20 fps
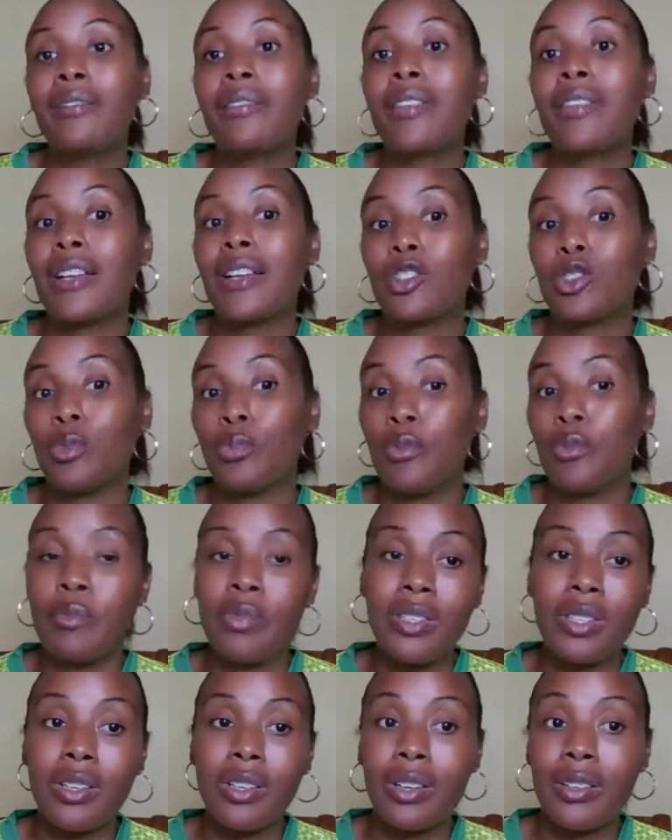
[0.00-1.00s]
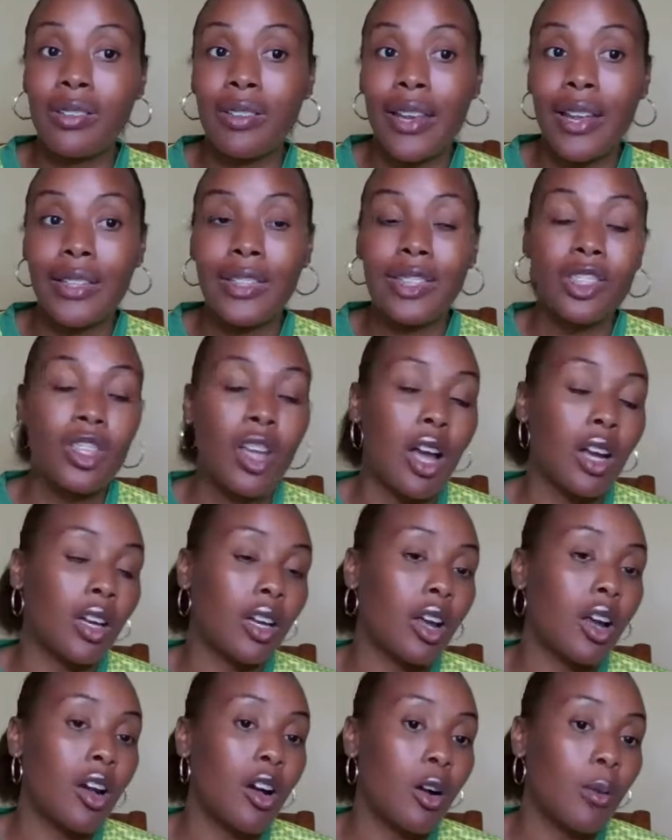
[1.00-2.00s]
That's
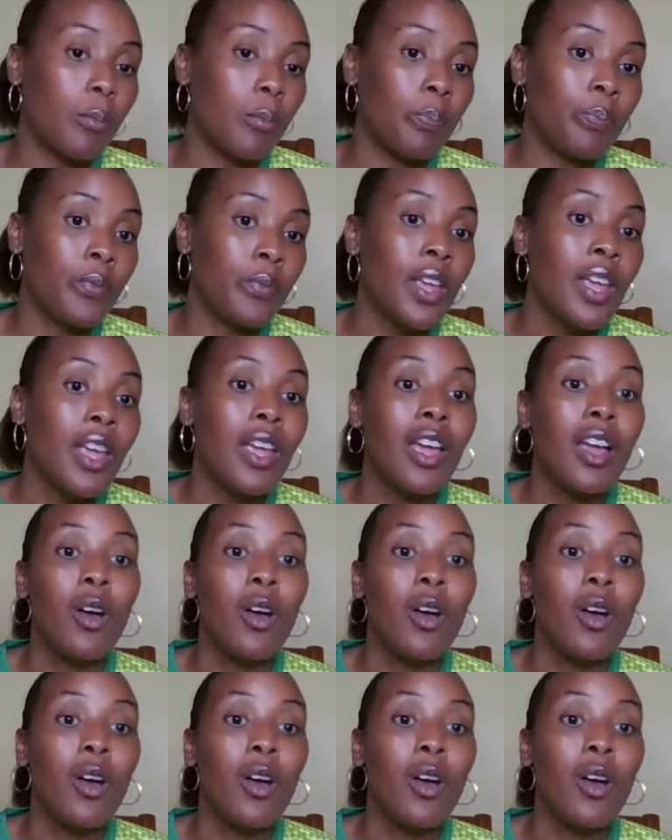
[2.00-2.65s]
supremacyconnect.com,